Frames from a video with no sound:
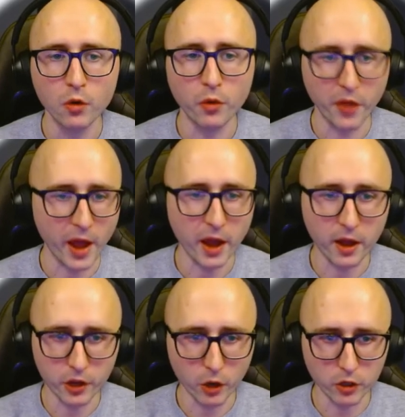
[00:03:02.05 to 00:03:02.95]
that
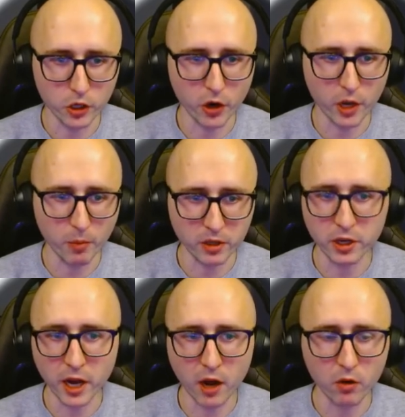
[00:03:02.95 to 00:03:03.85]
you know is already minted
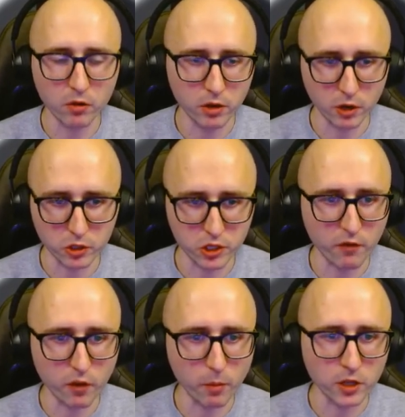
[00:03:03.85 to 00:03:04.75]
out, you know,
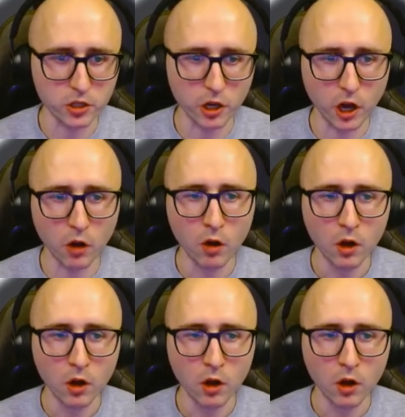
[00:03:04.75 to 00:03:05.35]
several months ago,